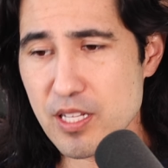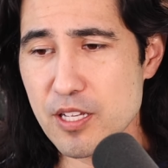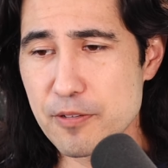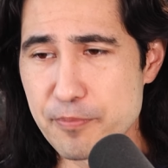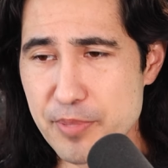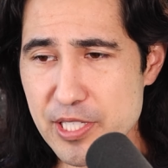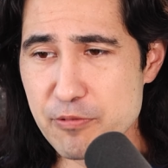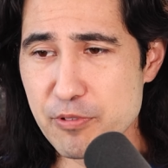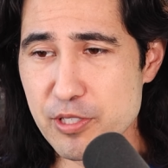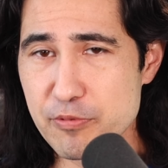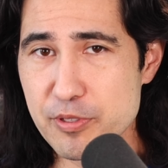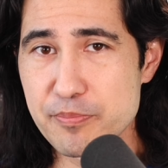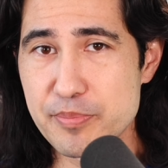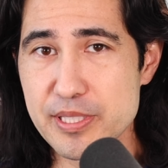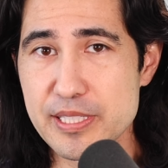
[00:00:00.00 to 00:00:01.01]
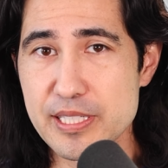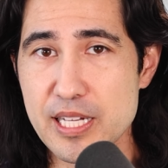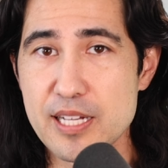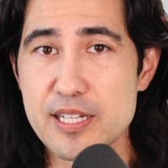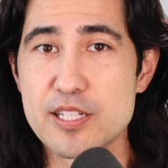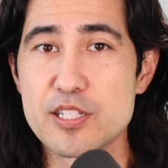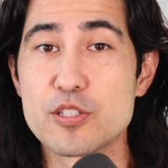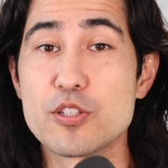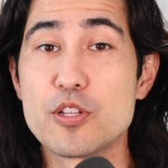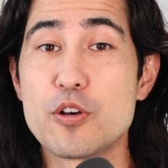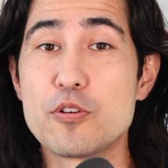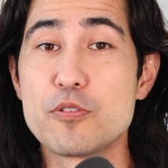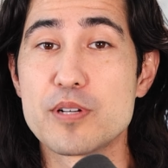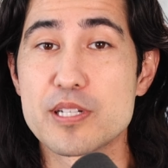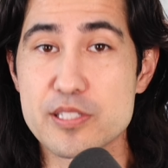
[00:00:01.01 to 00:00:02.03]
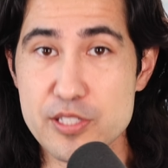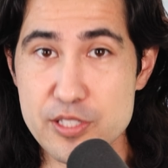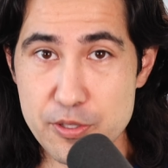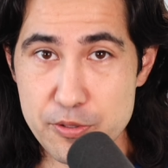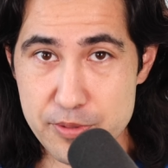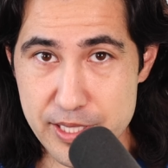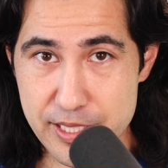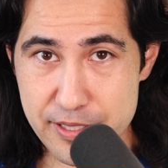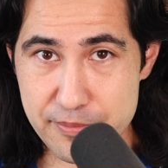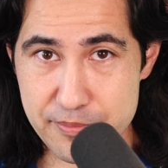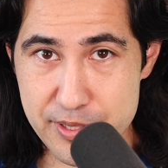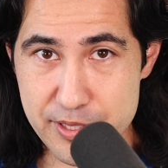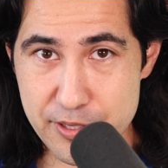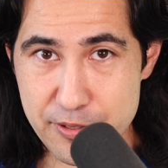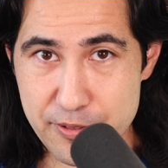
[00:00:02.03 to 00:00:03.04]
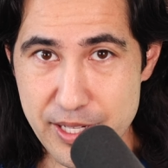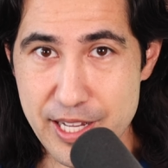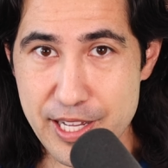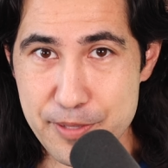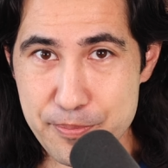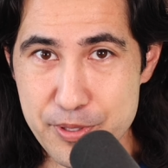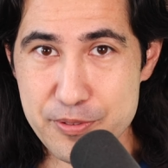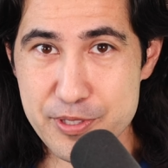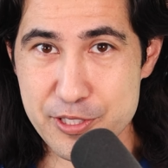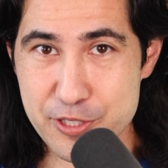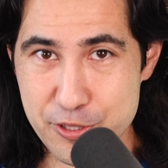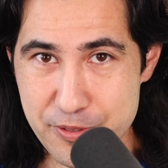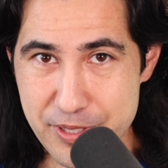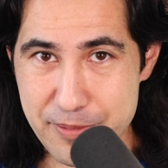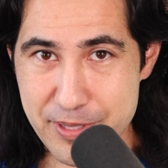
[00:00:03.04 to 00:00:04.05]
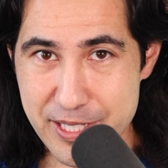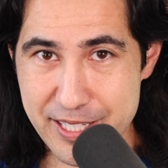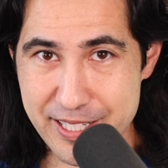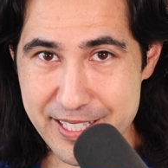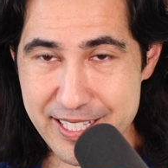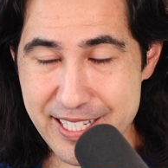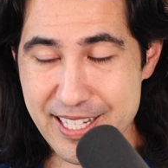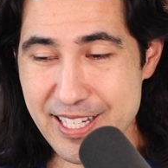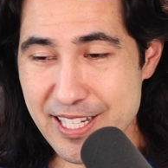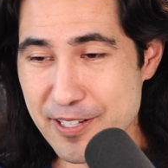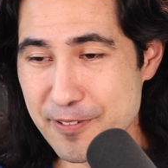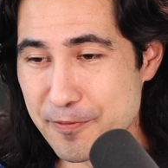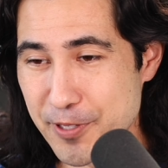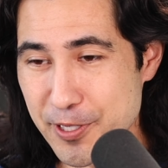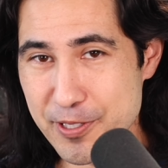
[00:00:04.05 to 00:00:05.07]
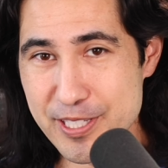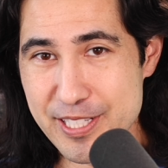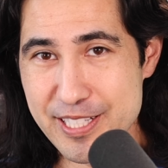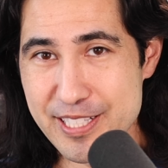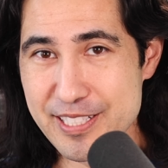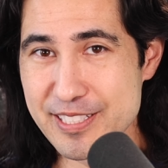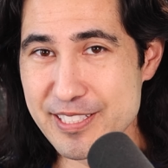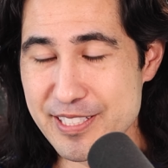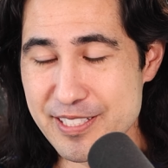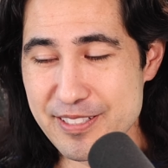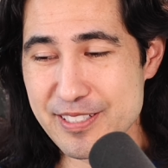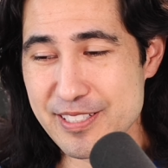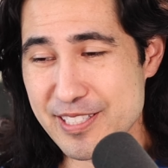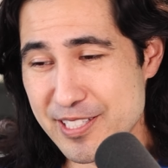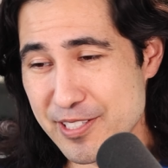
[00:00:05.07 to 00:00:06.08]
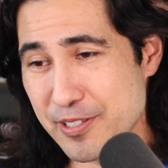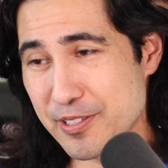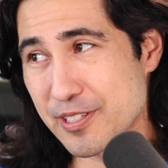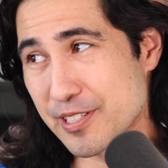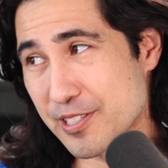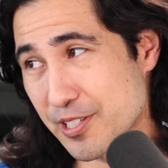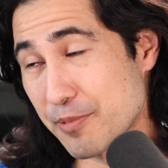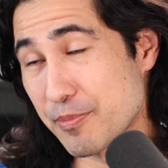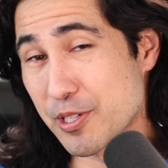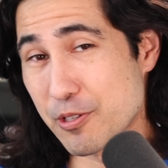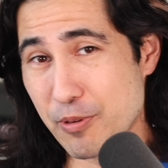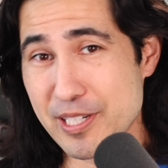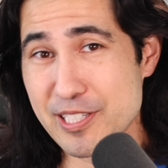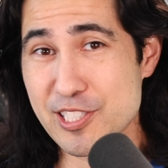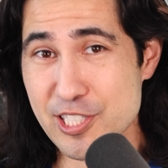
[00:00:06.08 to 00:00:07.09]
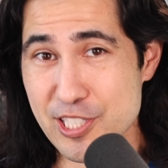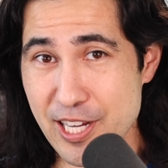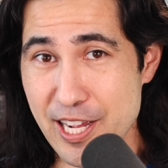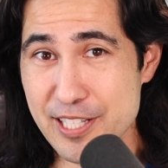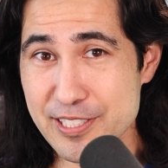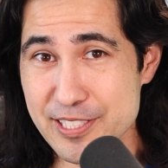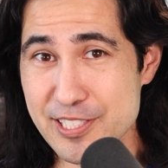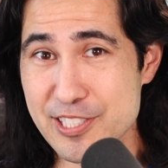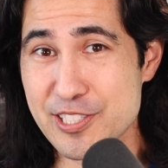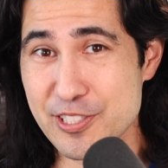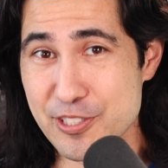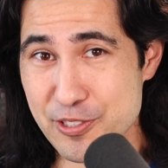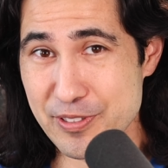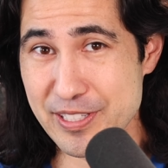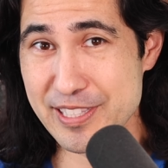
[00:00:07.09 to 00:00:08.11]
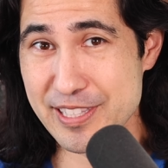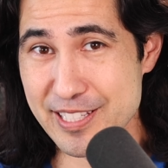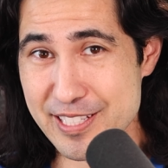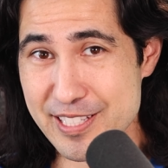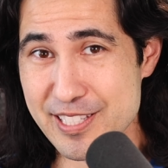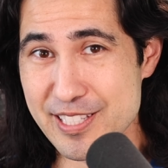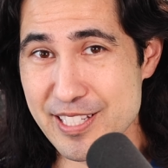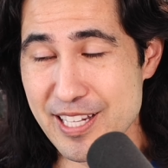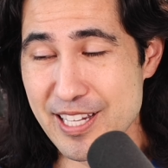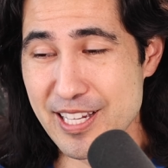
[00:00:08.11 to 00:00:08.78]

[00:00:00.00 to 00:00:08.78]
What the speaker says: A big one would be low sodium, so hyponatremia. It can be quite a challenge to treat this.